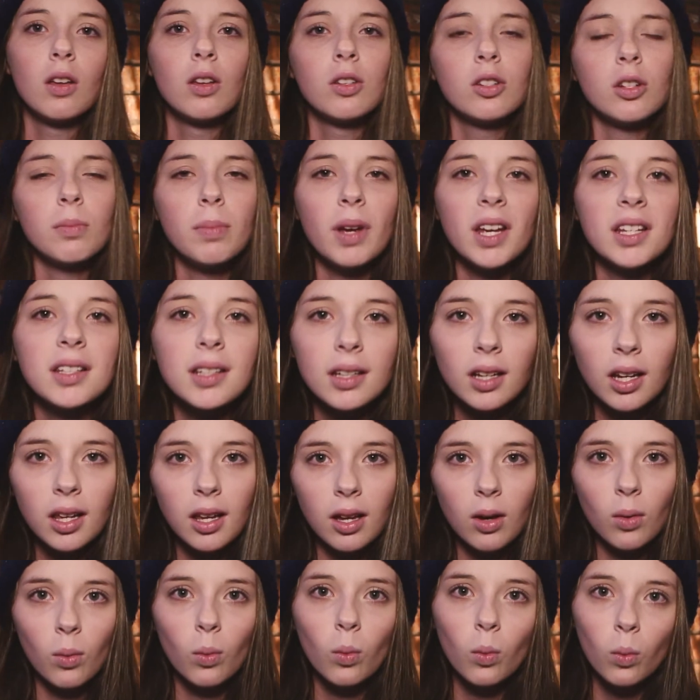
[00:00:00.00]
So
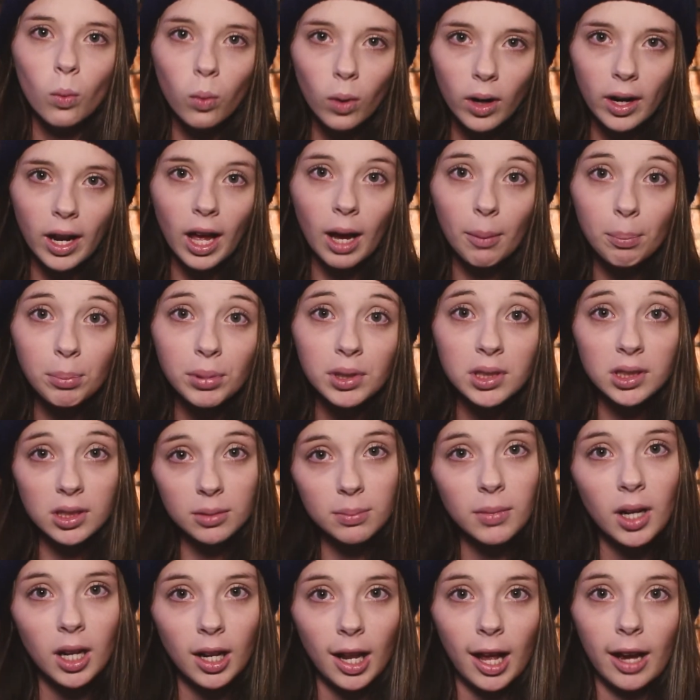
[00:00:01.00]
basically what happened
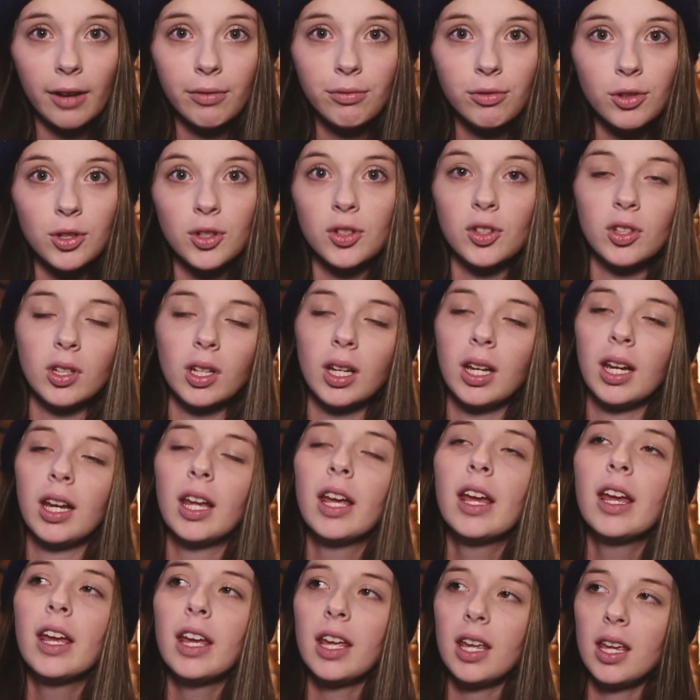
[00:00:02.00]
in my life recently
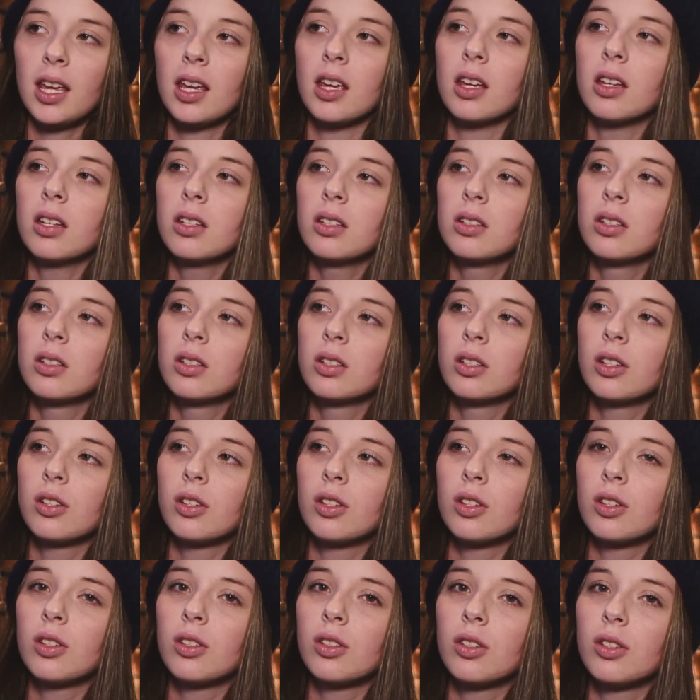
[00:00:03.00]

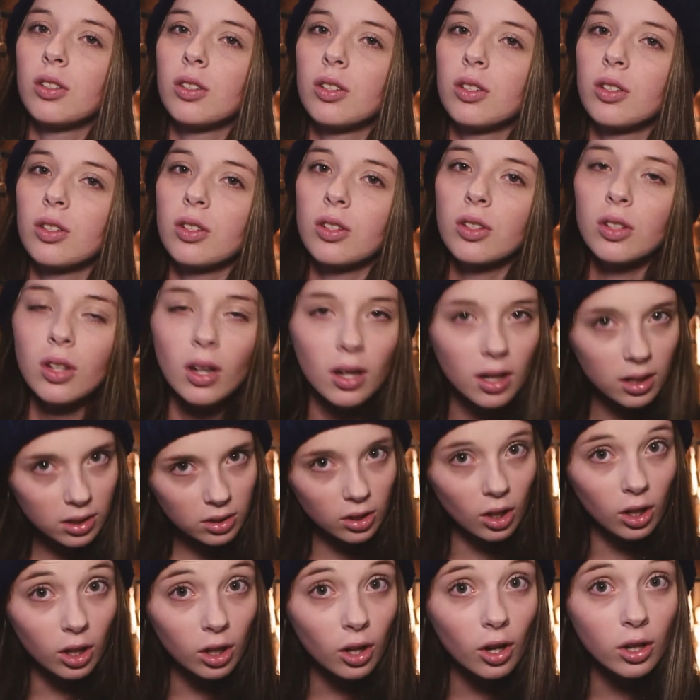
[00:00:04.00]
is I
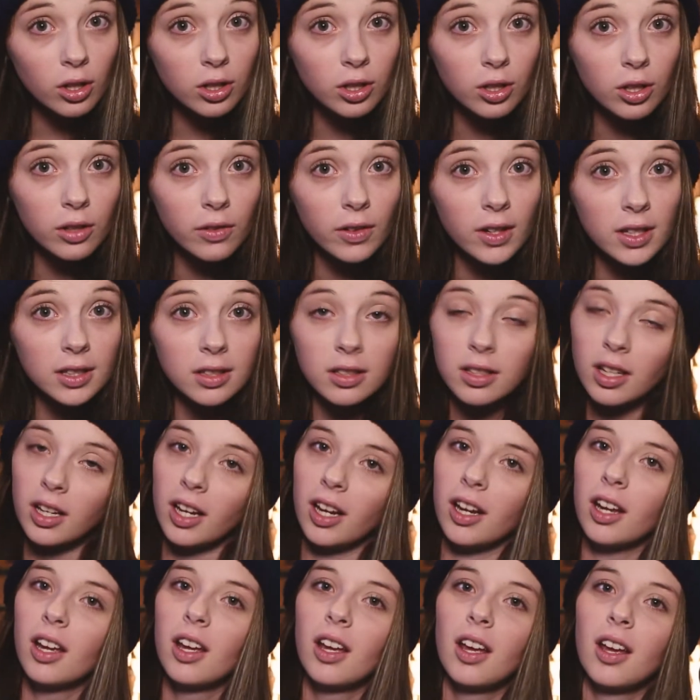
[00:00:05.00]
started going to
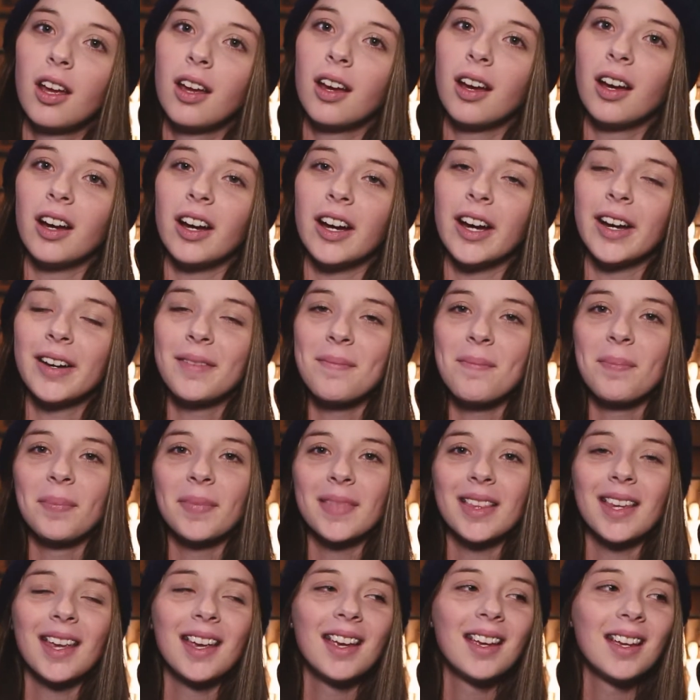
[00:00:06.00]
university.
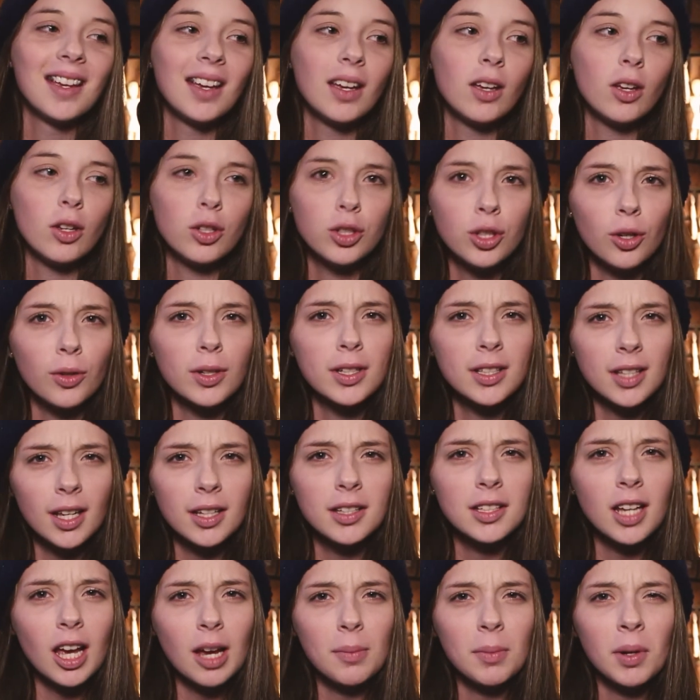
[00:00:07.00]
So it's
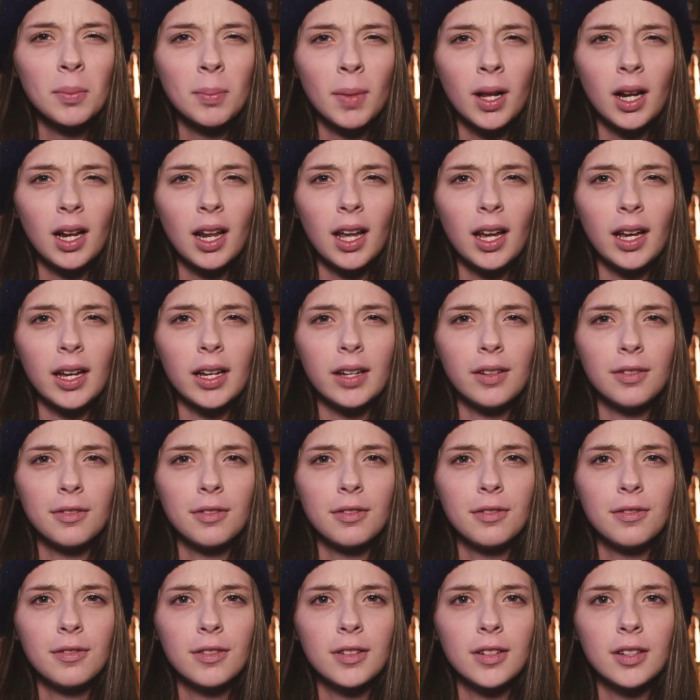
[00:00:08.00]
that time in my
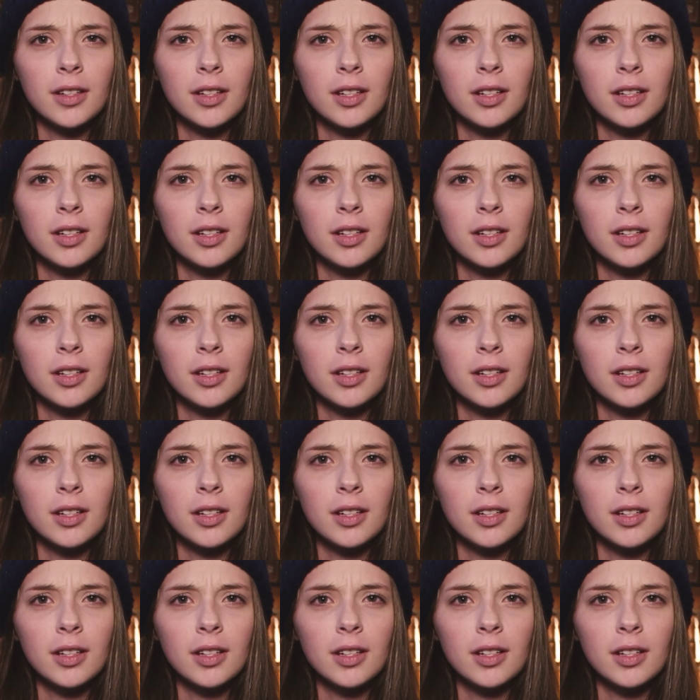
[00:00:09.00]
life.